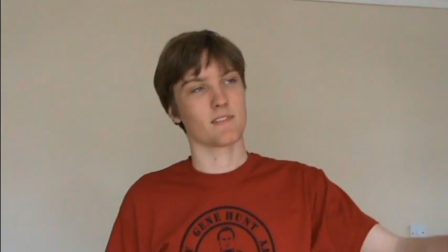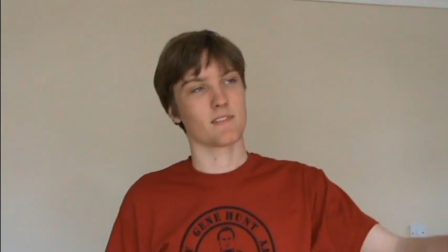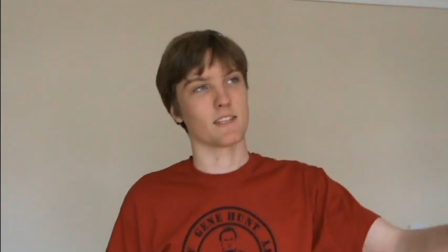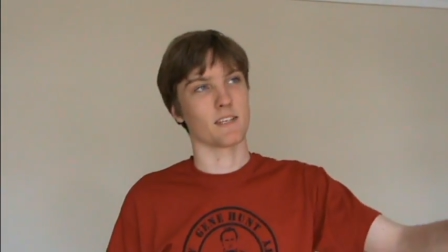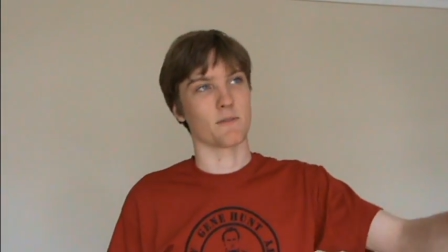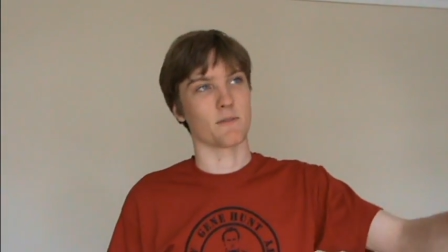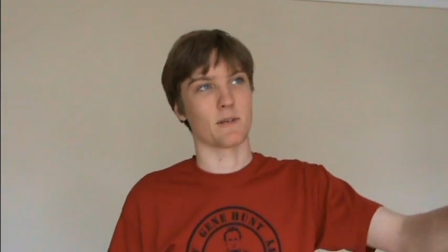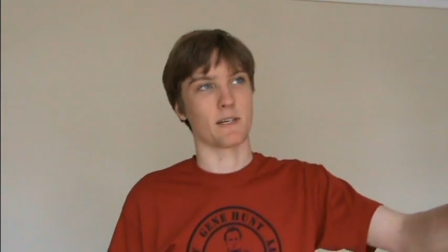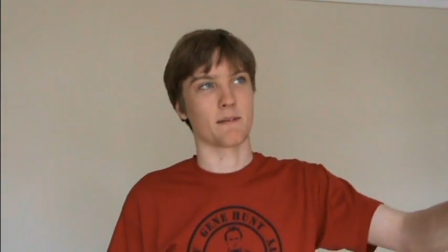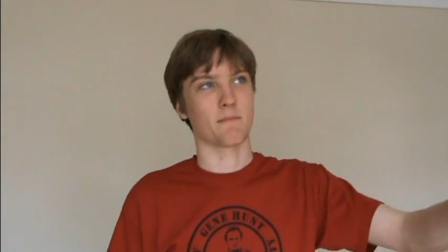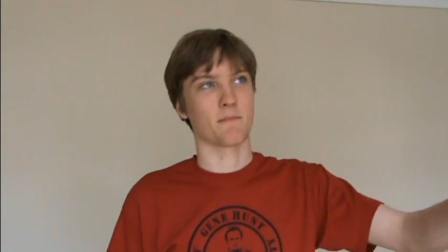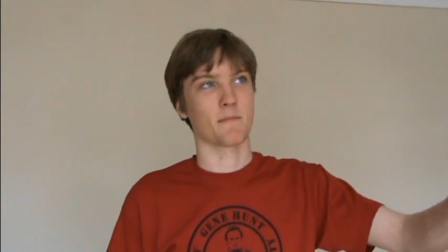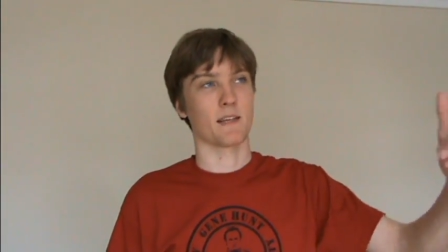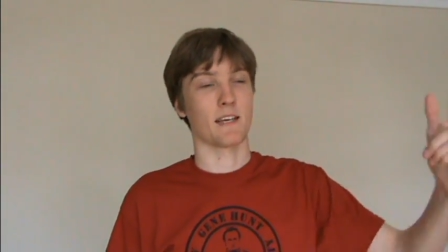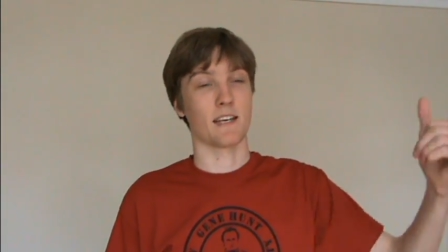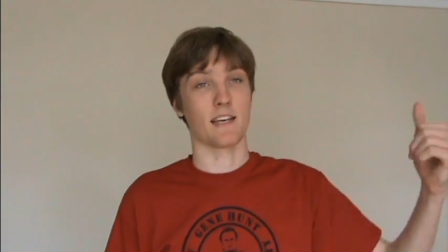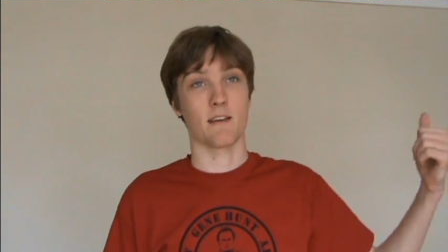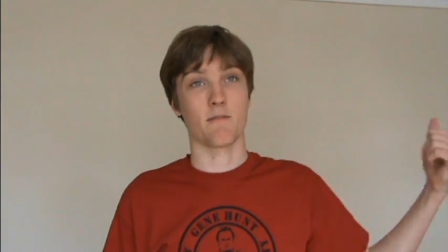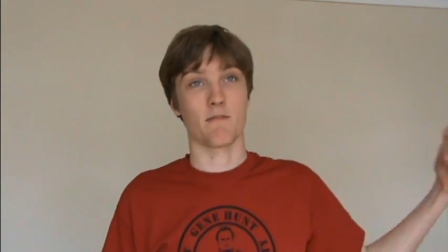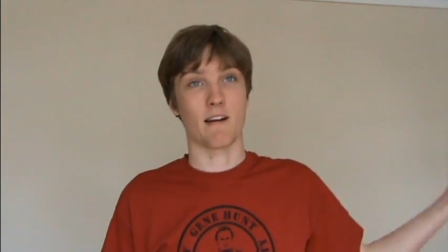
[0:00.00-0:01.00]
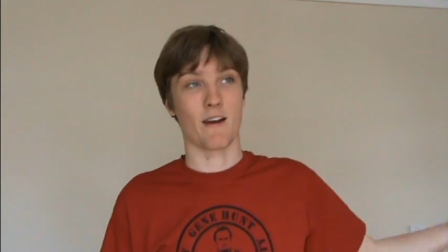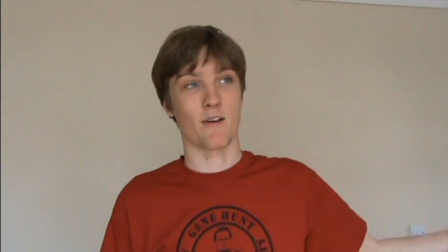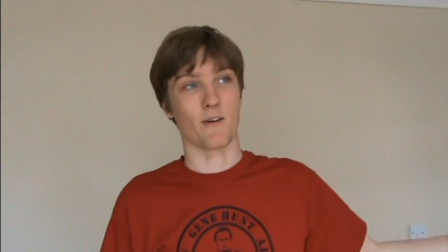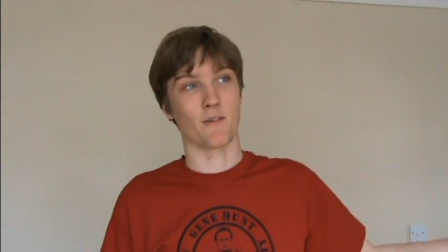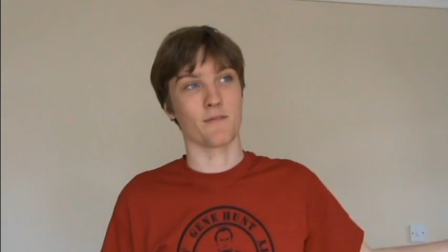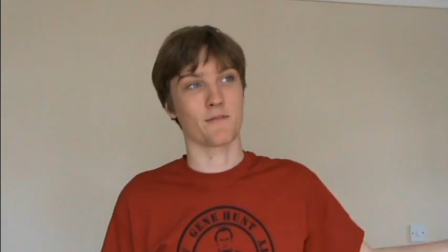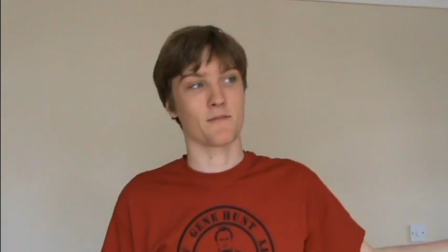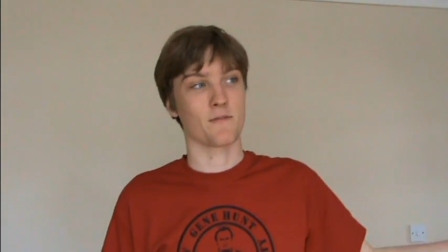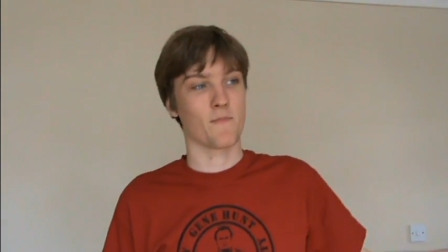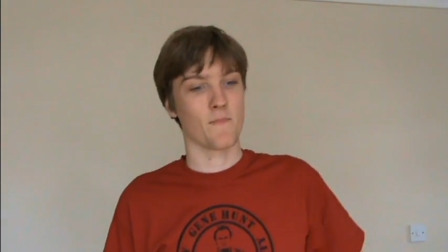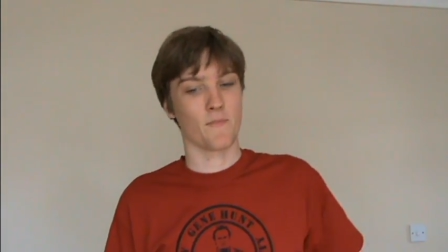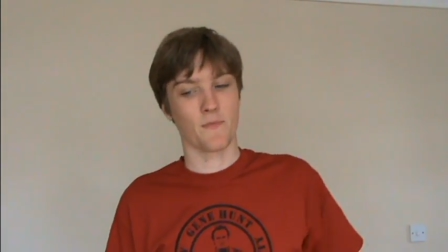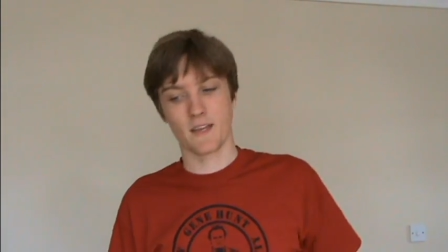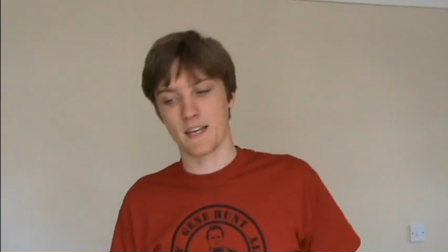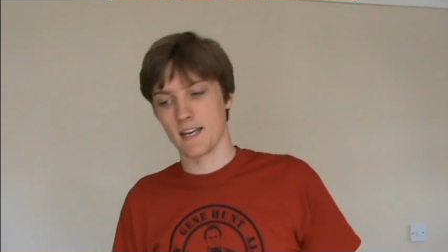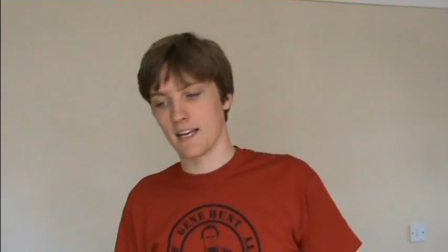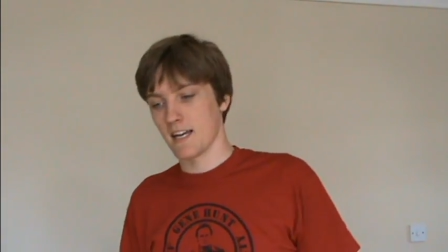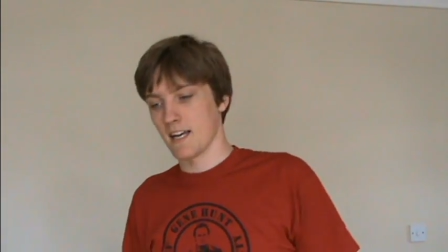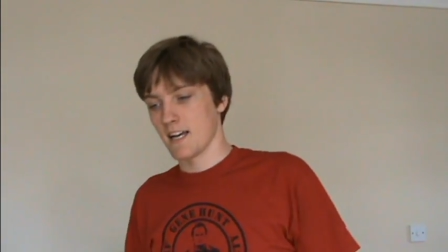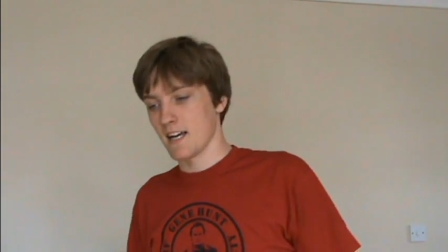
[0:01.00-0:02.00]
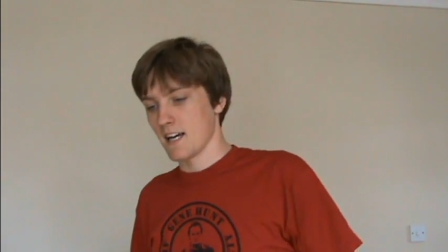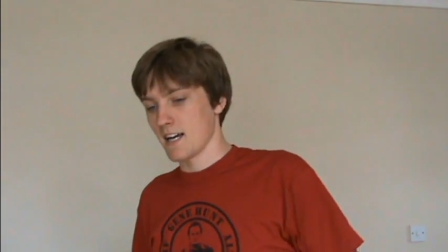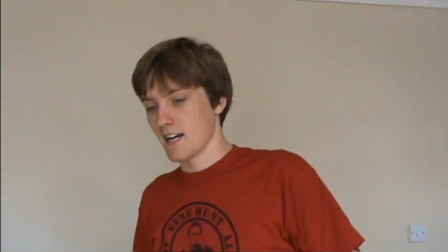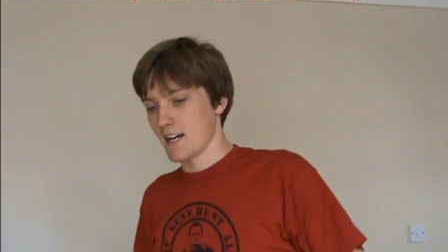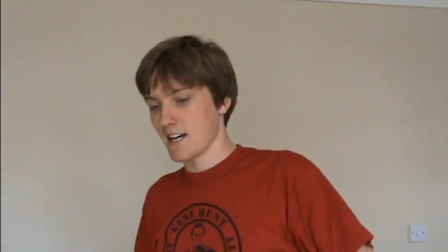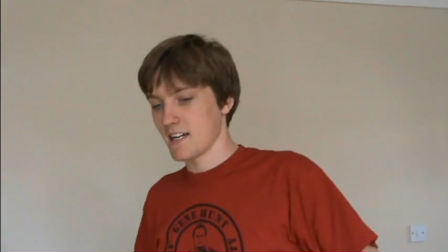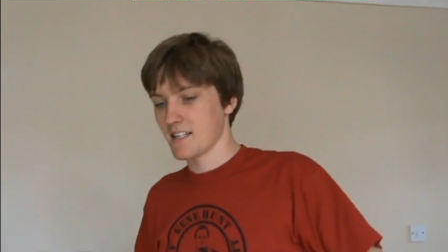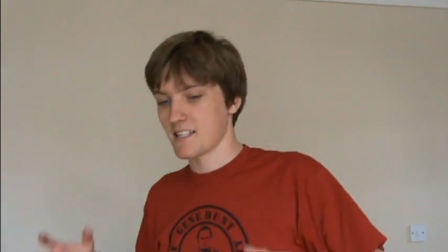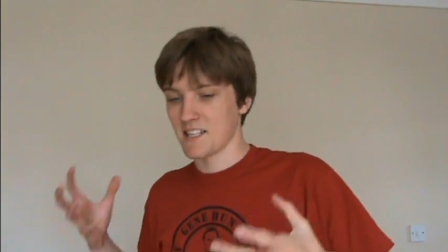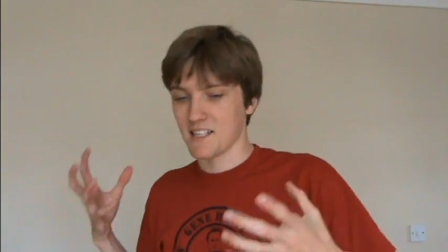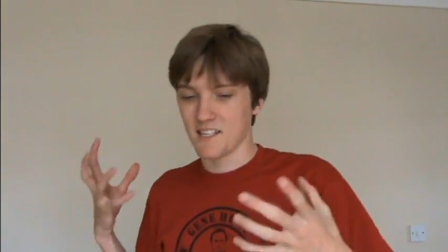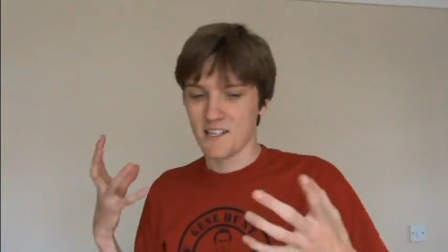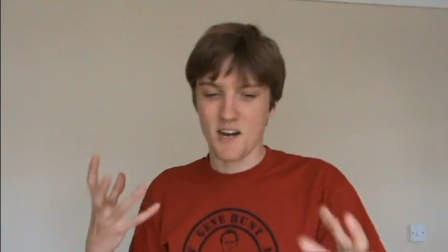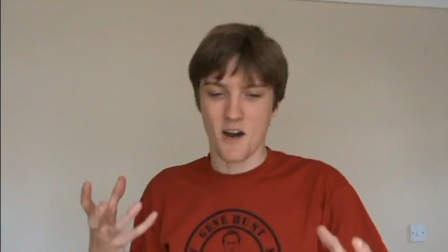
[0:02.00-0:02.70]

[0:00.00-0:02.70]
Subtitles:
Don't know why. And he ran off. I said,